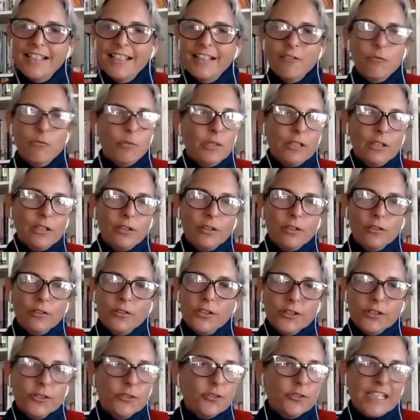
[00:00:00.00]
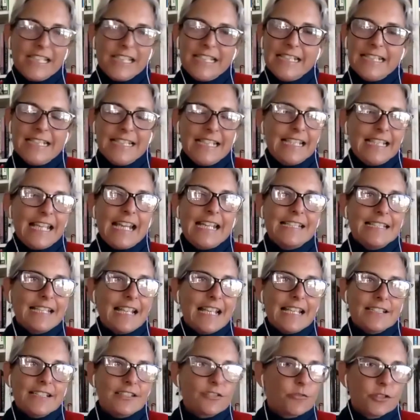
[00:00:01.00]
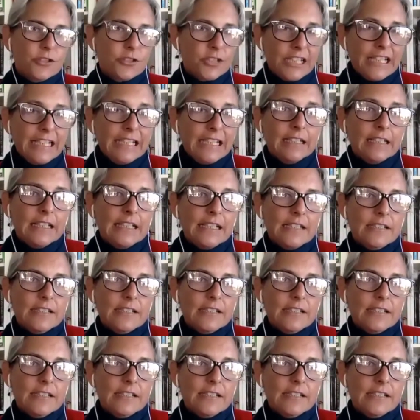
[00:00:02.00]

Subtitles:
will use eDNA tests routinely.